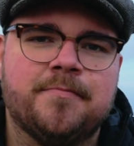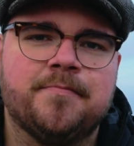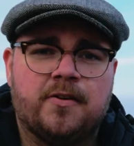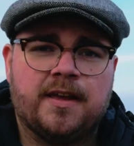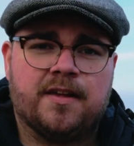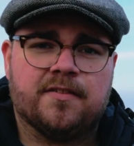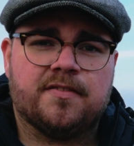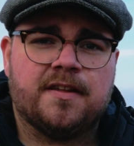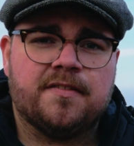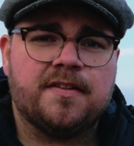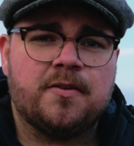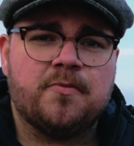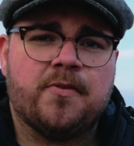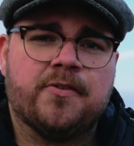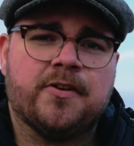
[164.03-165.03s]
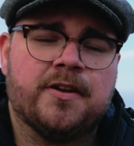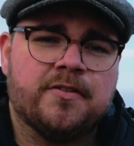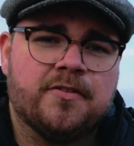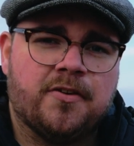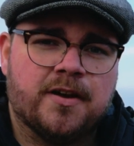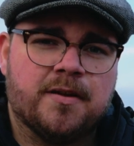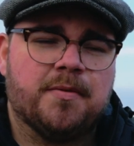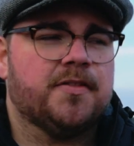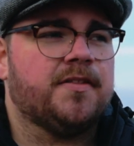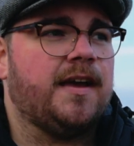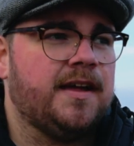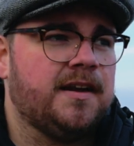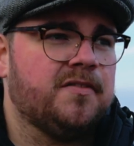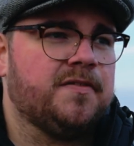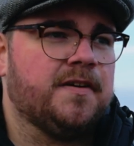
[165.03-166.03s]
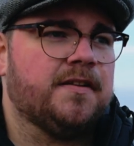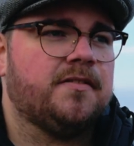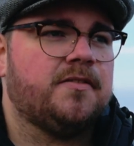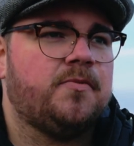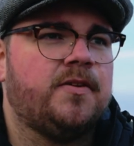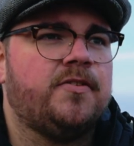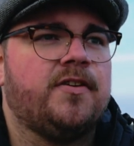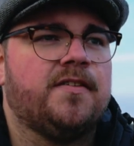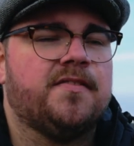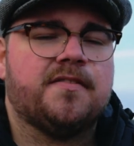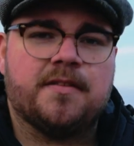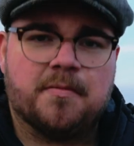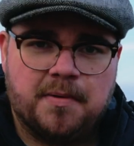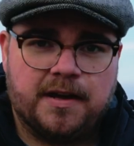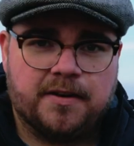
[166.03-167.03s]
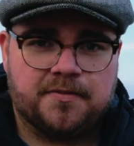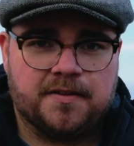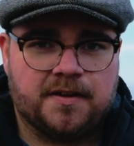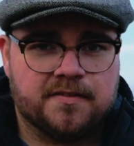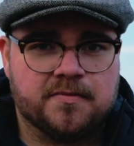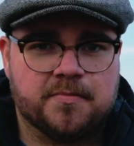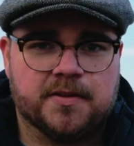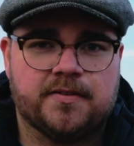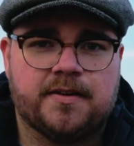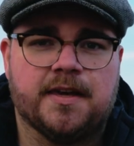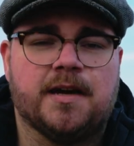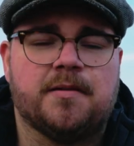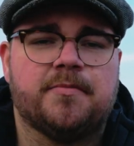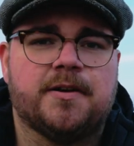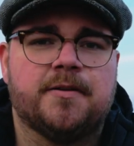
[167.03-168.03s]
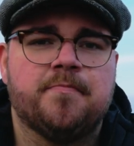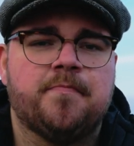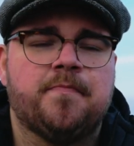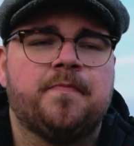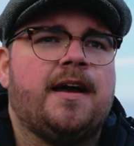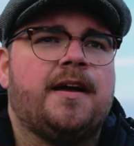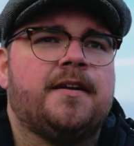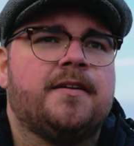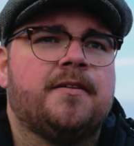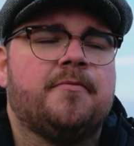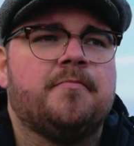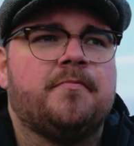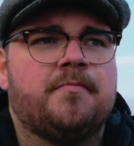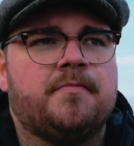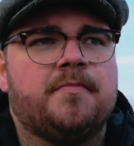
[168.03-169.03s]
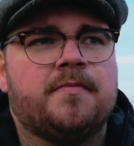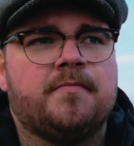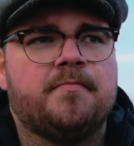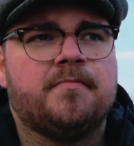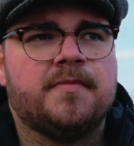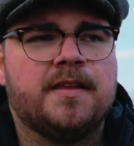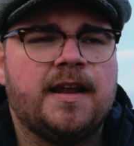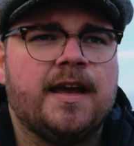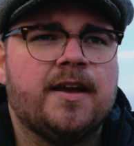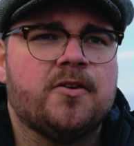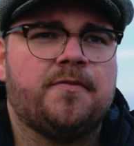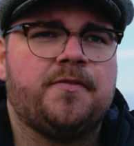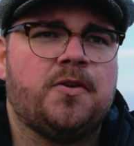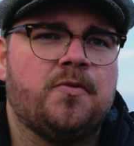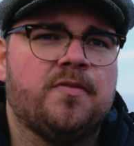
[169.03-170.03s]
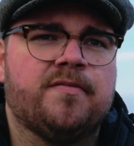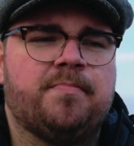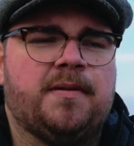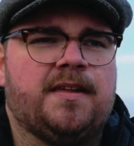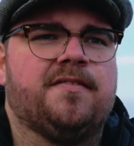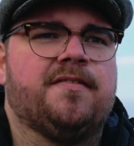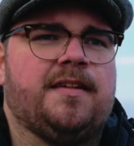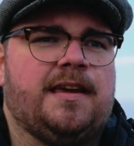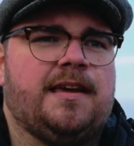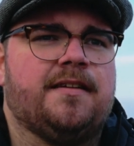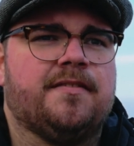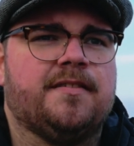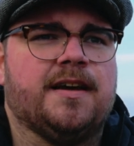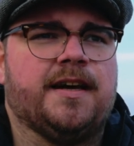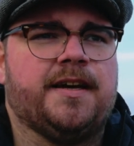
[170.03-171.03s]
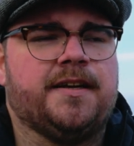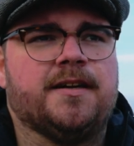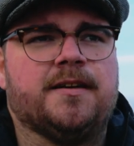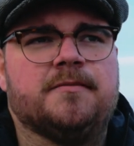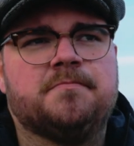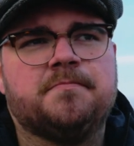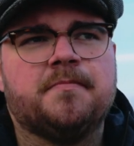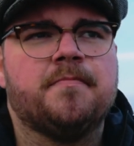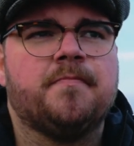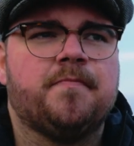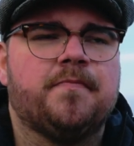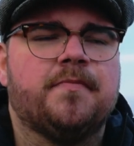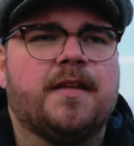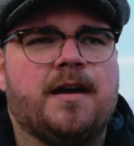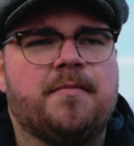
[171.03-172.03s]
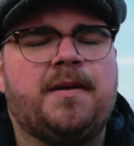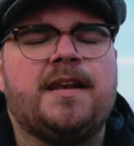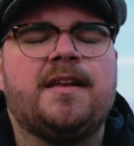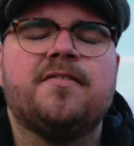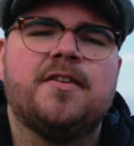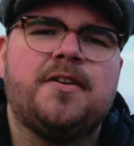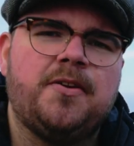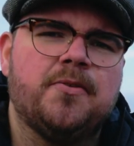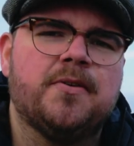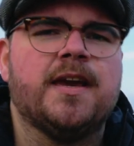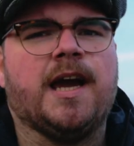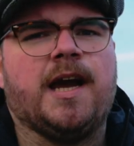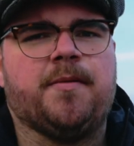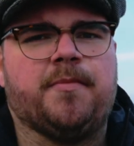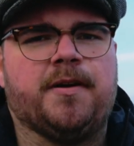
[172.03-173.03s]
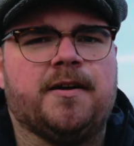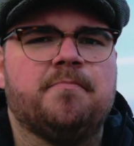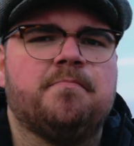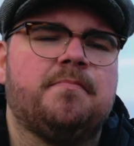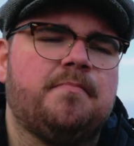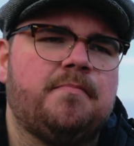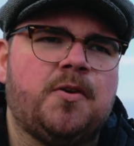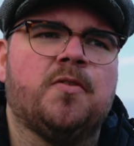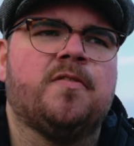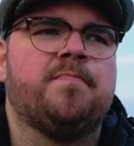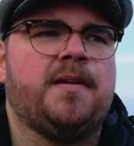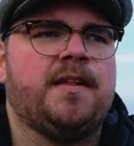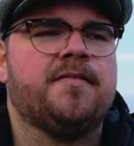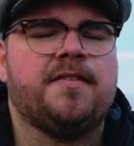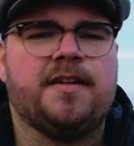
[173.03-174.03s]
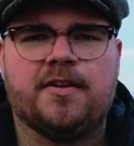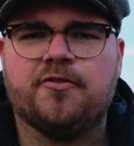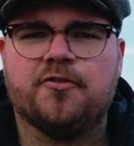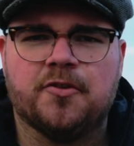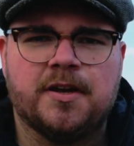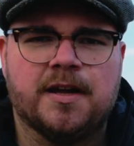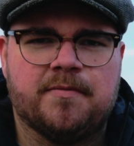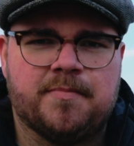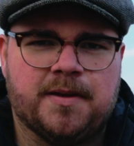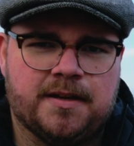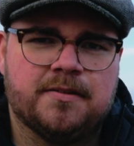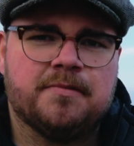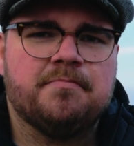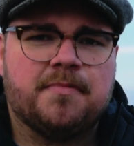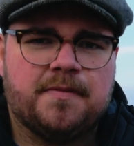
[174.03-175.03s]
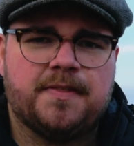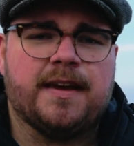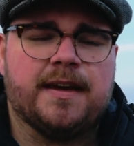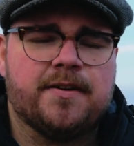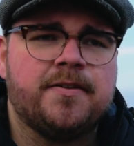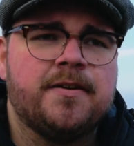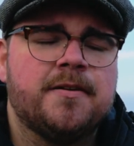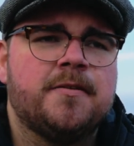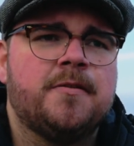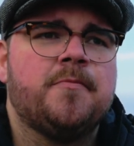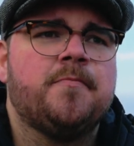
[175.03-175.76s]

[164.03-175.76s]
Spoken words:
Okay, so I said we were going to talk about the elephant, which is the bad things about the camera. And the lack of USB-C is kind of, I mean, it's a new camera. USB-C should have been there.